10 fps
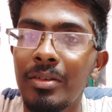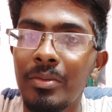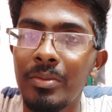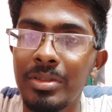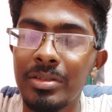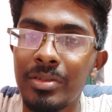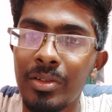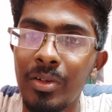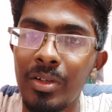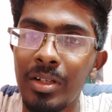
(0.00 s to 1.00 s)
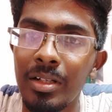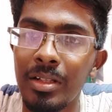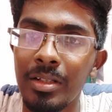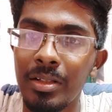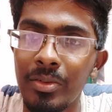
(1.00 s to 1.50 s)
which is
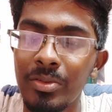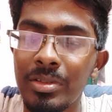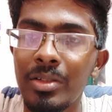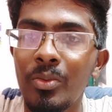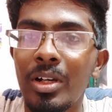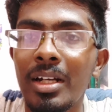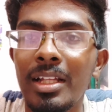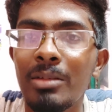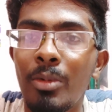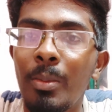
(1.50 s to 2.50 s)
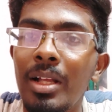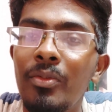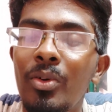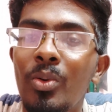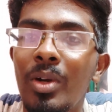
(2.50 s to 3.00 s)
recorded using only the mobile
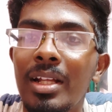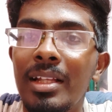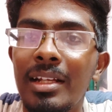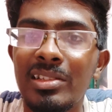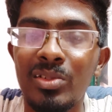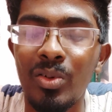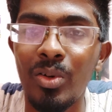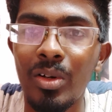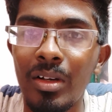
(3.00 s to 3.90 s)
phone only. There is no